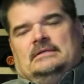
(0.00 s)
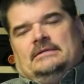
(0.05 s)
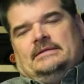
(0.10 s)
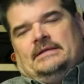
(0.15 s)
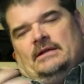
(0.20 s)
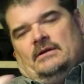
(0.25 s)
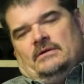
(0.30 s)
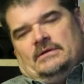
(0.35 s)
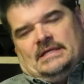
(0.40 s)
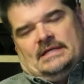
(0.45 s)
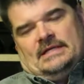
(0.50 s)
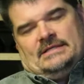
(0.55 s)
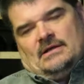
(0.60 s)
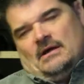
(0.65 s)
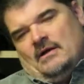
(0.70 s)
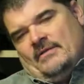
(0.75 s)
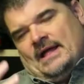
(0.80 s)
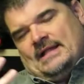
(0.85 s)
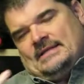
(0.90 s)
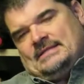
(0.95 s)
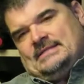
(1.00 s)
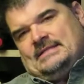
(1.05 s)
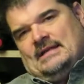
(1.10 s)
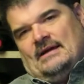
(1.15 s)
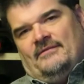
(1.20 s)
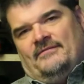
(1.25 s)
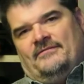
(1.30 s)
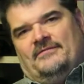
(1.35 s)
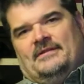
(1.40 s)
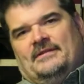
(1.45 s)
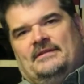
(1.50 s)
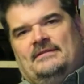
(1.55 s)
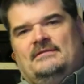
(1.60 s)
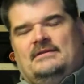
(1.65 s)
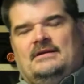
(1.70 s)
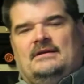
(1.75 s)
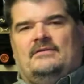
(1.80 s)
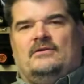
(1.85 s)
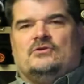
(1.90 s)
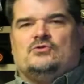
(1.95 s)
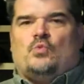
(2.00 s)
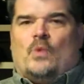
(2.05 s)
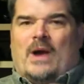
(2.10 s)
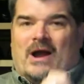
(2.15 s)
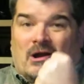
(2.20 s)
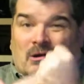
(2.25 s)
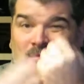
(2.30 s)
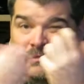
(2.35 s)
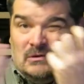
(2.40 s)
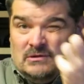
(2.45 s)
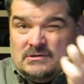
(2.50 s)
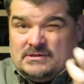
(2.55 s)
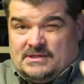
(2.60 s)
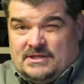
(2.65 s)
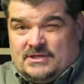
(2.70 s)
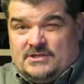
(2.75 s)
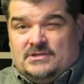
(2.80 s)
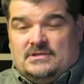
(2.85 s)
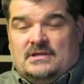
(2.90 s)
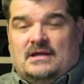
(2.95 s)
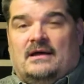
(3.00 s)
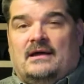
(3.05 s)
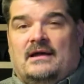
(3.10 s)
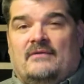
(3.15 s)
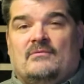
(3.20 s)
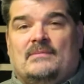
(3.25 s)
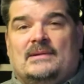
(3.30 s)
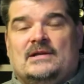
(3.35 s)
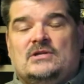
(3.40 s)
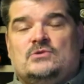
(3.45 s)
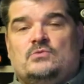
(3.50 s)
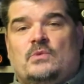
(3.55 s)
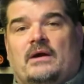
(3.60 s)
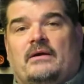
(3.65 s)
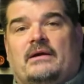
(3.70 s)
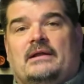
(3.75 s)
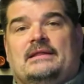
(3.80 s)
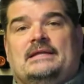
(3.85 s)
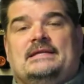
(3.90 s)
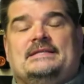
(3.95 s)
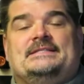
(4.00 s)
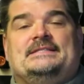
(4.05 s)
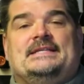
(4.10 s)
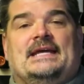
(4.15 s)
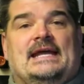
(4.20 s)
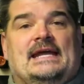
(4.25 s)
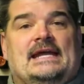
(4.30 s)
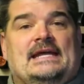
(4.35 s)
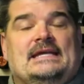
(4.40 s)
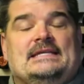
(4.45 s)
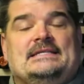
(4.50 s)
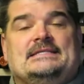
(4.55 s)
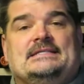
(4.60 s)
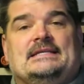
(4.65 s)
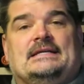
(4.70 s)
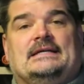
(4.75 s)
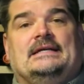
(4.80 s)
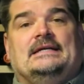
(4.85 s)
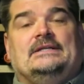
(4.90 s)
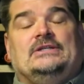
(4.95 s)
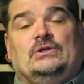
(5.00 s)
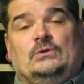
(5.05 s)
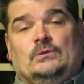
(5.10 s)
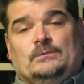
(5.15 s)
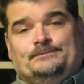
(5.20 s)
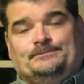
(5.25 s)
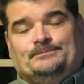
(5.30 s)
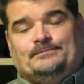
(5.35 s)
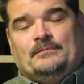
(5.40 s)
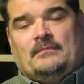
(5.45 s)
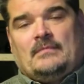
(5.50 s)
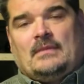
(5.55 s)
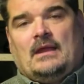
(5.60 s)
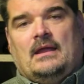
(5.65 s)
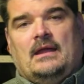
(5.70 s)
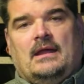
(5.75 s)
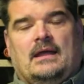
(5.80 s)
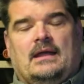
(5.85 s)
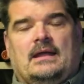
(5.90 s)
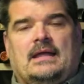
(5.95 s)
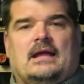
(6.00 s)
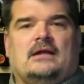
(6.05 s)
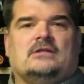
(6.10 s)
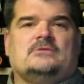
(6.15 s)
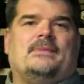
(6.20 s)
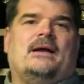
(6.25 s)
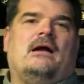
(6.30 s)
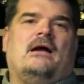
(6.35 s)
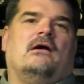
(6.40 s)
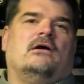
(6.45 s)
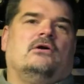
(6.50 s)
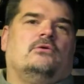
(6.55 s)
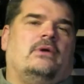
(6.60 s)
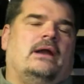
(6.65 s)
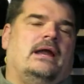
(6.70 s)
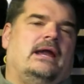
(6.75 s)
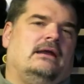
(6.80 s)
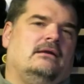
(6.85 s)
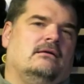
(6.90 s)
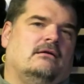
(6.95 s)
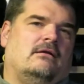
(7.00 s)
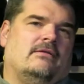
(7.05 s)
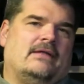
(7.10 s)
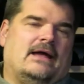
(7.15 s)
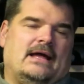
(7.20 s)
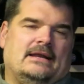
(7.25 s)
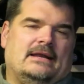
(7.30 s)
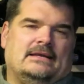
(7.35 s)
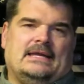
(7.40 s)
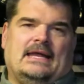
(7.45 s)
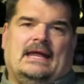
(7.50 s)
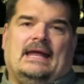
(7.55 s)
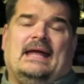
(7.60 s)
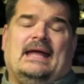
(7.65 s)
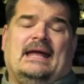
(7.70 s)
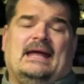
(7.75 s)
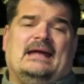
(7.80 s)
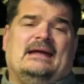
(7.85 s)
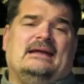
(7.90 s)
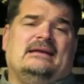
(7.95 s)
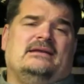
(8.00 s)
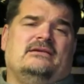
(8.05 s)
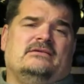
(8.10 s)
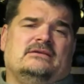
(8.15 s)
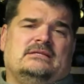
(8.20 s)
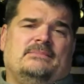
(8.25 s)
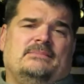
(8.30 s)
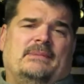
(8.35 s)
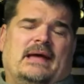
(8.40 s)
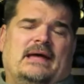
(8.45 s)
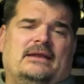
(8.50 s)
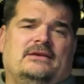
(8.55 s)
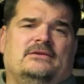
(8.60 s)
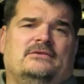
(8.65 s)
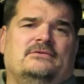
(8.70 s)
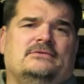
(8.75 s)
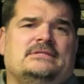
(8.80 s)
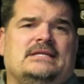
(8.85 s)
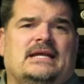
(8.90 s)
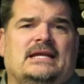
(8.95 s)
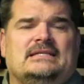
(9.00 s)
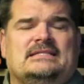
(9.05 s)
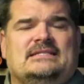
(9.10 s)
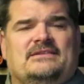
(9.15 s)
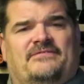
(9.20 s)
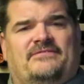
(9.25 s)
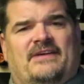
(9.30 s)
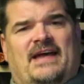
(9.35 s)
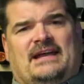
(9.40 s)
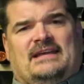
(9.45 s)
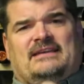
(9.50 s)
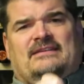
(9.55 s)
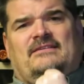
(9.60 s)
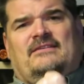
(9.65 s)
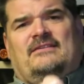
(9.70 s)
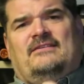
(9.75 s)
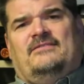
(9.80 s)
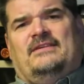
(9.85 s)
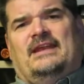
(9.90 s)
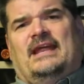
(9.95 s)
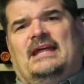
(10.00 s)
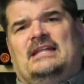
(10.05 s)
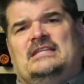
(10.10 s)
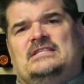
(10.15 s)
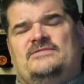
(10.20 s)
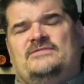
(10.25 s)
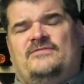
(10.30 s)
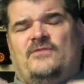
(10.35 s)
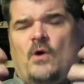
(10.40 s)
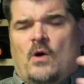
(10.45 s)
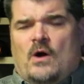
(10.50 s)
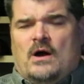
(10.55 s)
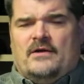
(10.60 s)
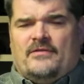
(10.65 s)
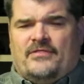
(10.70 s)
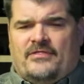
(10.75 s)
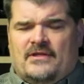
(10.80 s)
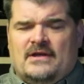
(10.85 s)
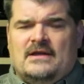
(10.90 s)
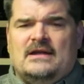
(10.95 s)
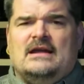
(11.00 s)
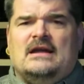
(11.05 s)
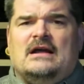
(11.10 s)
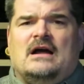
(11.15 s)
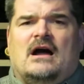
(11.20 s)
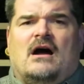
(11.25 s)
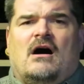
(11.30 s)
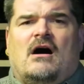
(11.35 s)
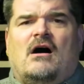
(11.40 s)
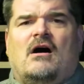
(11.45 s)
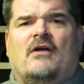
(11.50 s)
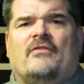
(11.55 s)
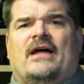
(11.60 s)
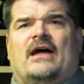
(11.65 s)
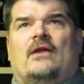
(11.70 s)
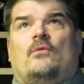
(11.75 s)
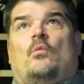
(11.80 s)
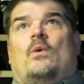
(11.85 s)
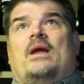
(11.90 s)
you know, does all that stuff that those wearables that everybody's wearing these days do. And it counts my heart rate and all that. And here's the bad news. It's defective, and henceforth, all that